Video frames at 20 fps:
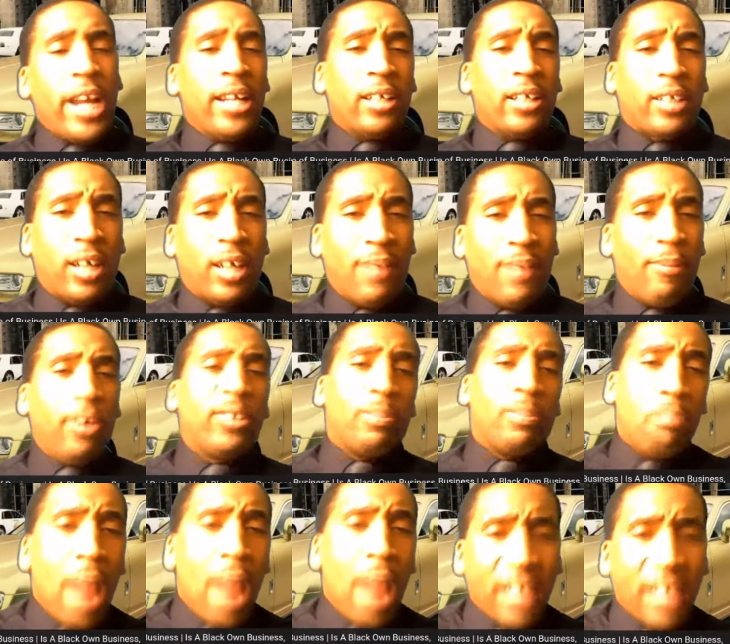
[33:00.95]
and commerce,
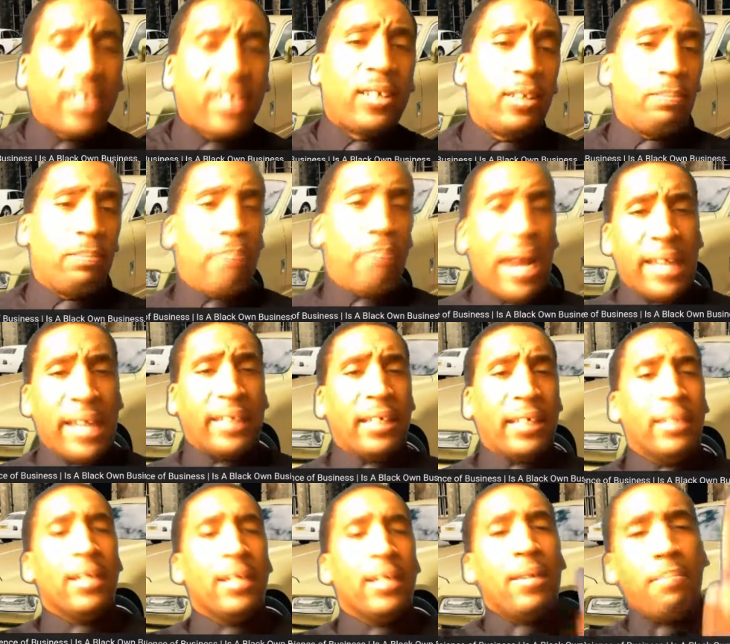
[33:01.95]
mastered banking,
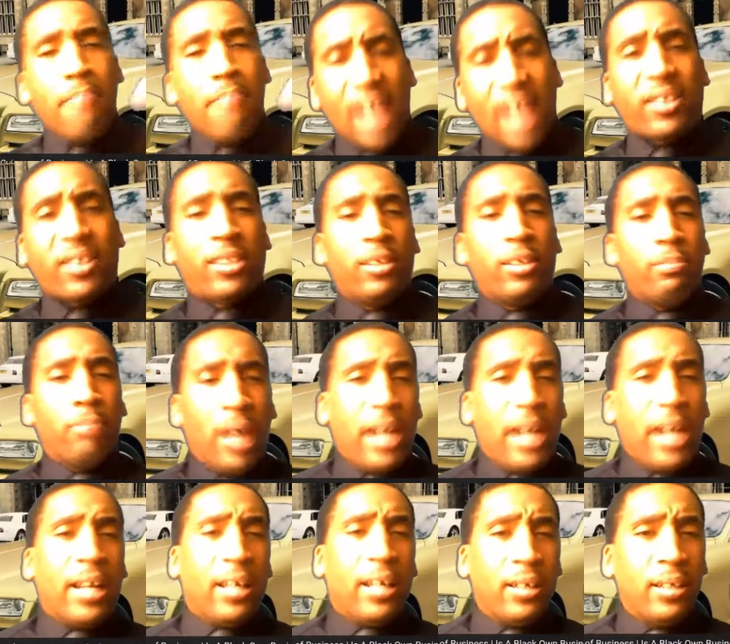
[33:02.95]
mastered
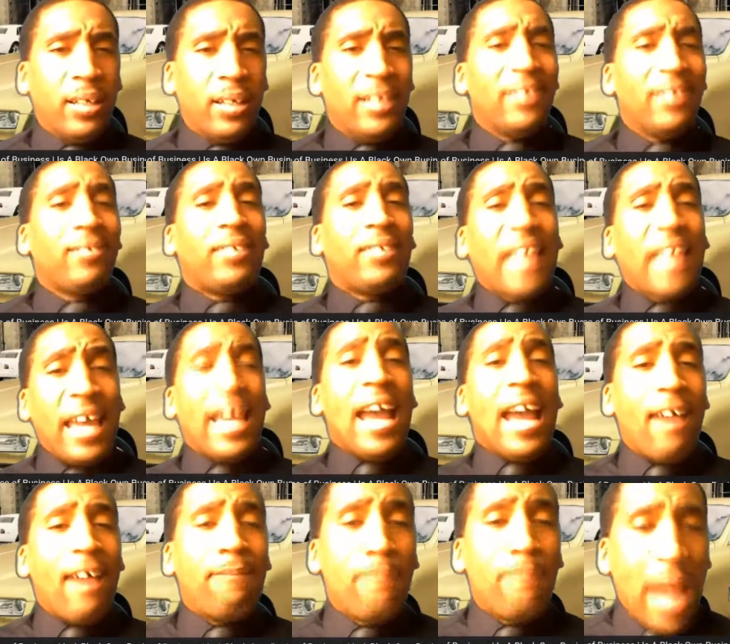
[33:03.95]
money. They
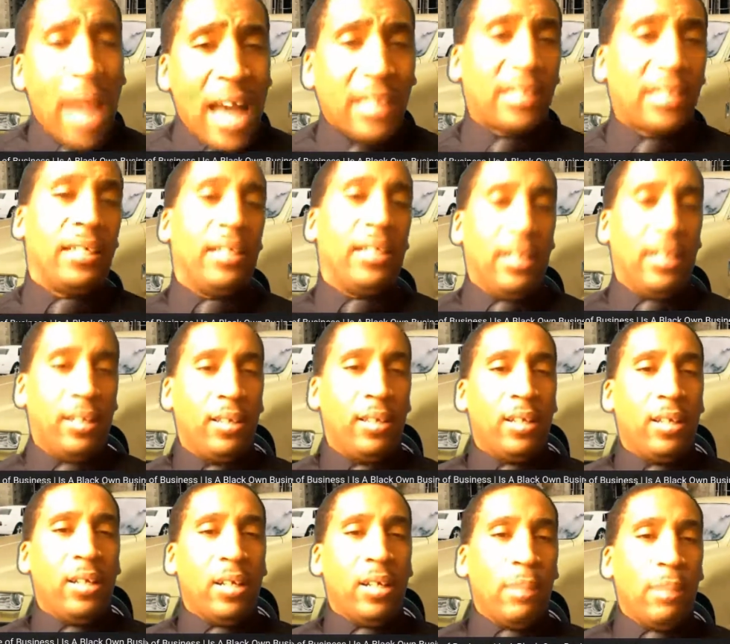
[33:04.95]
have mastered it.
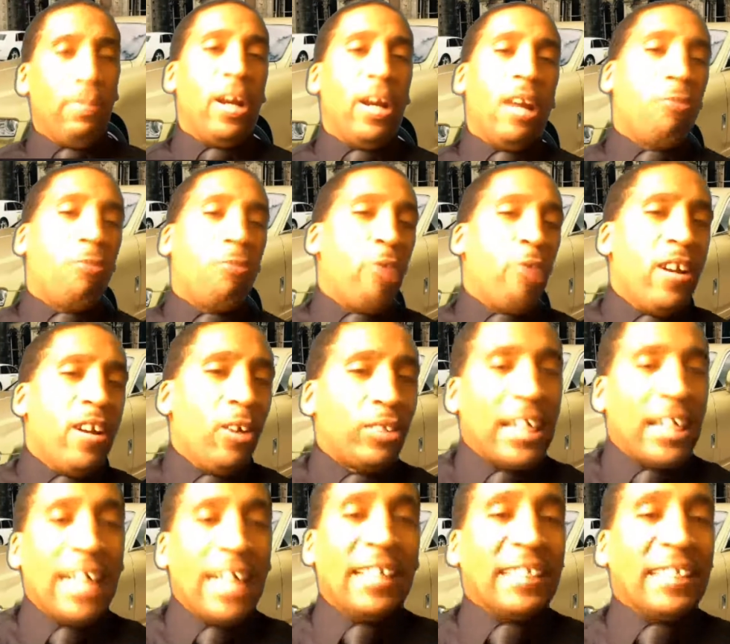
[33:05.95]
But if we don't
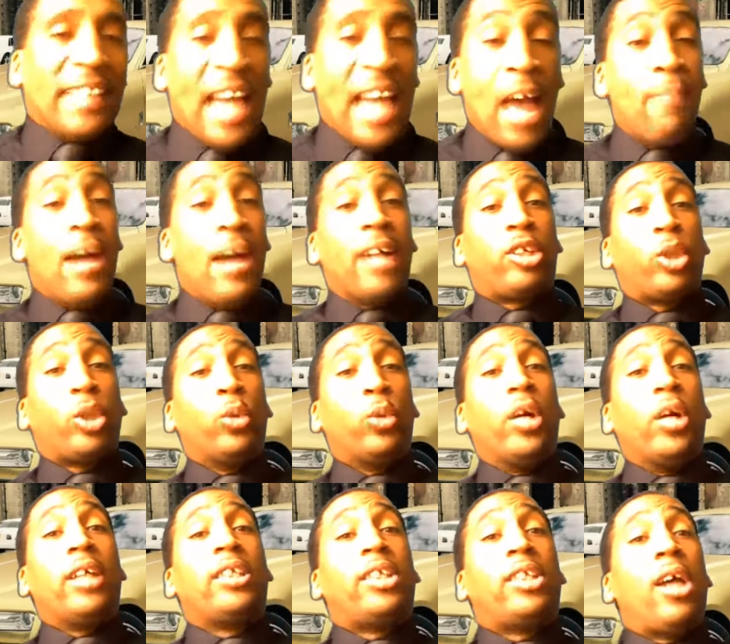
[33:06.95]
take the time out to
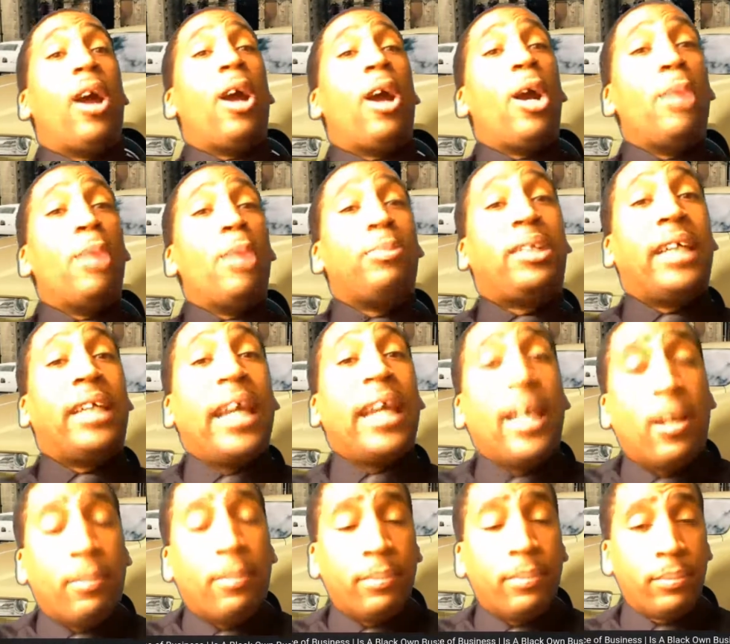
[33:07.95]
observe
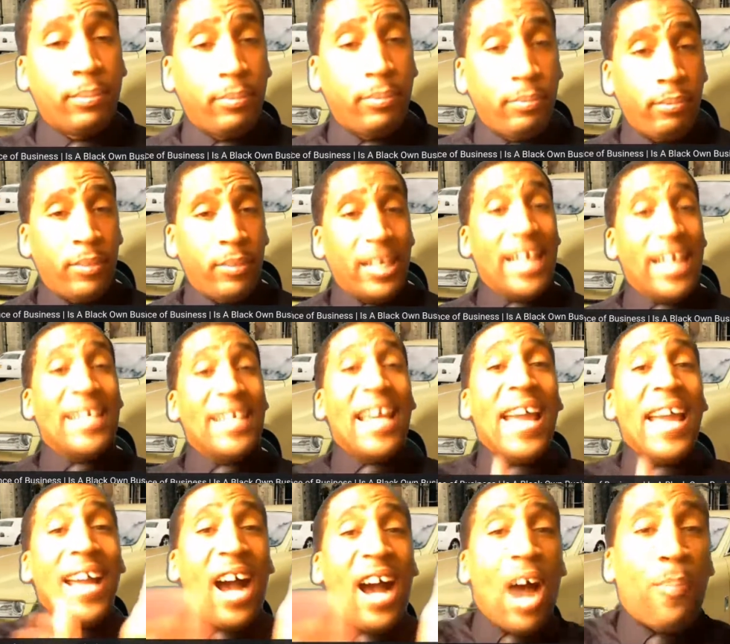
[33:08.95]
them and
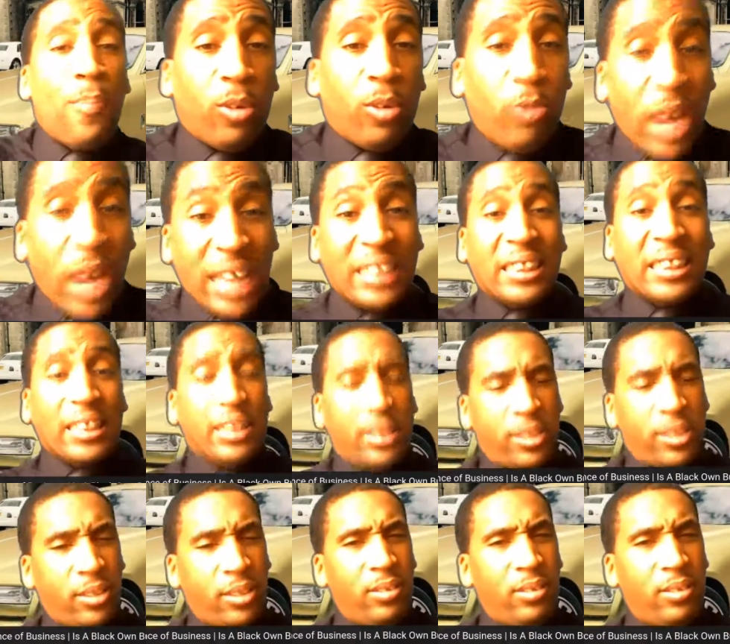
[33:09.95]
their operations,